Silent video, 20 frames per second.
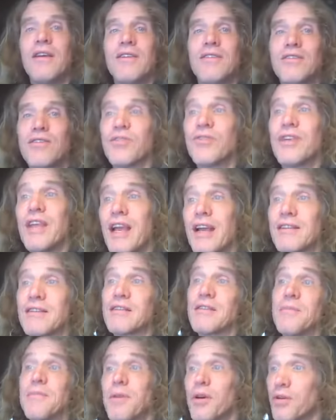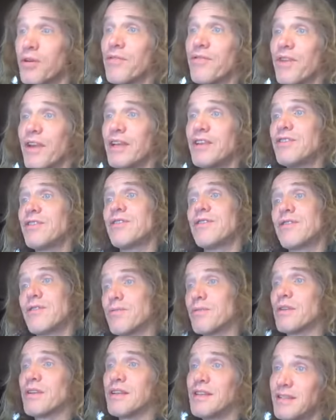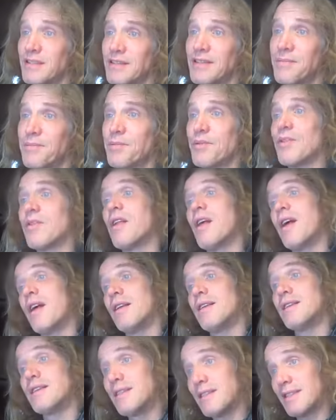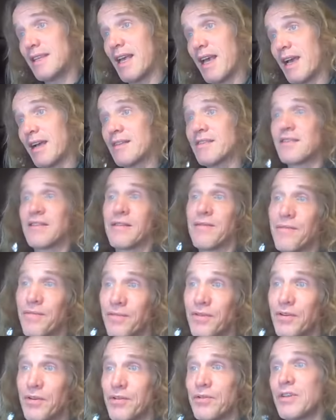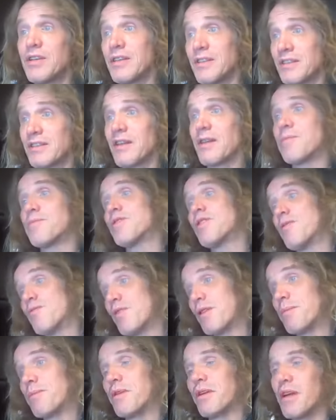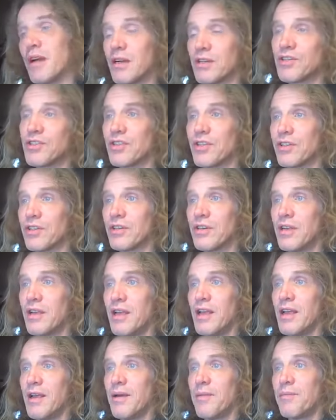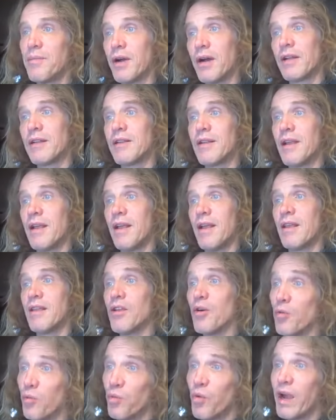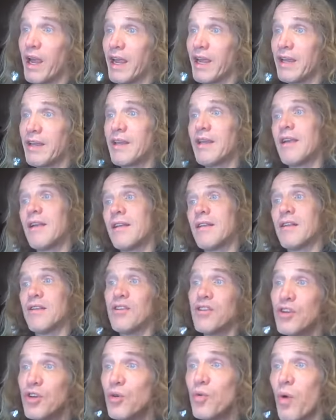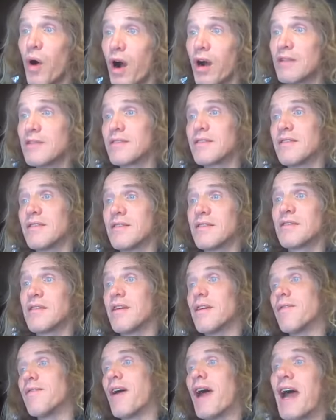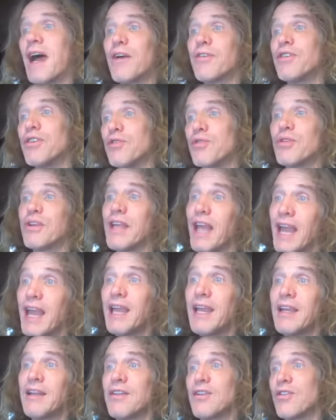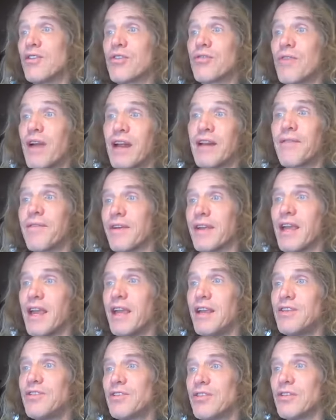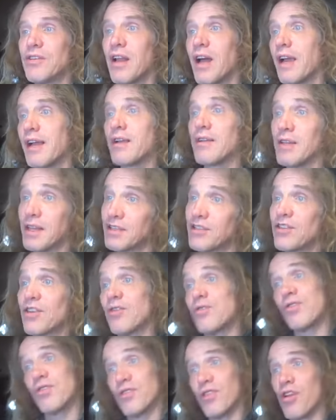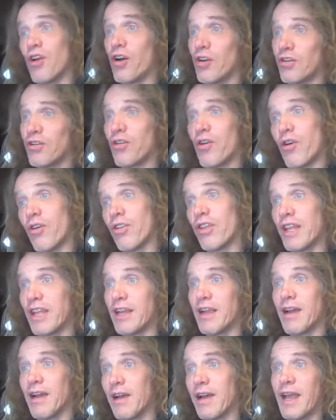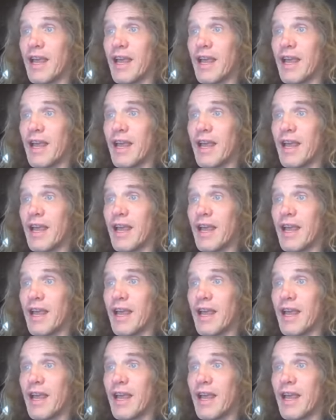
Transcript: So yes, the motivations are really simple, sex and food, consumption, reproduction, but the way, the nuances of how you gain your gratification, like let's go slaughter all the uh,